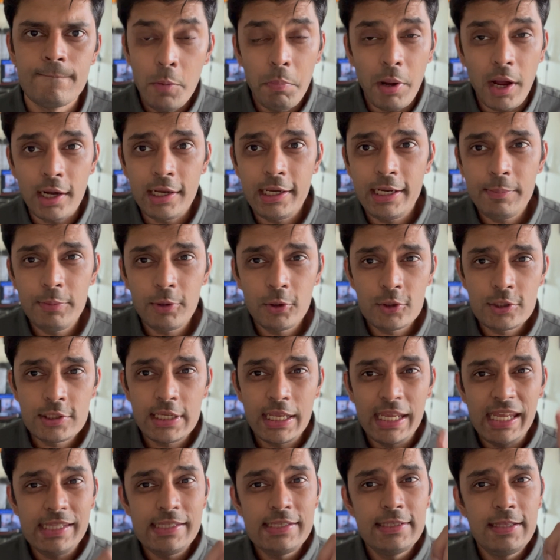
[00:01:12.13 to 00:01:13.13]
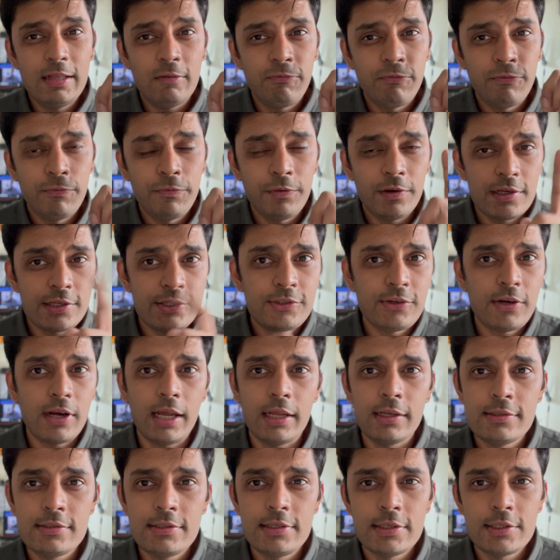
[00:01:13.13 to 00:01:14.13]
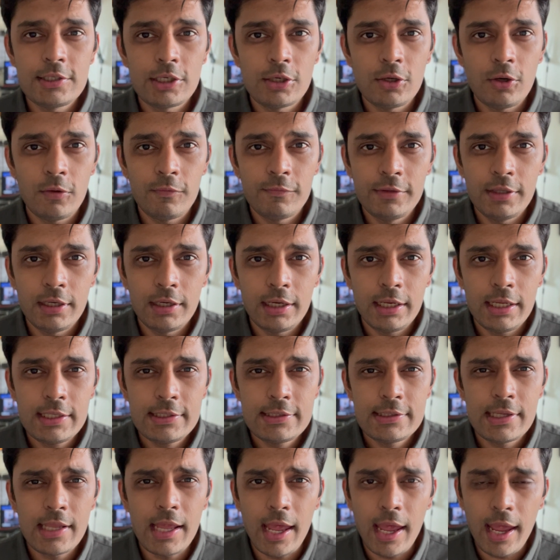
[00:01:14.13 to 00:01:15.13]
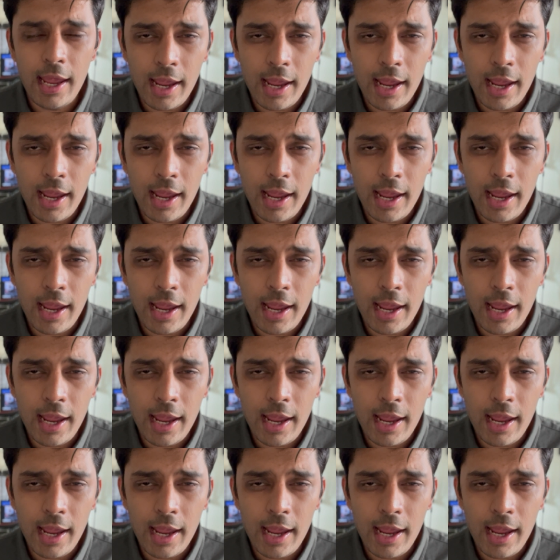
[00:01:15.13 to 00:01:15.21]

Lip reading: Partly because it's the first transition of the race,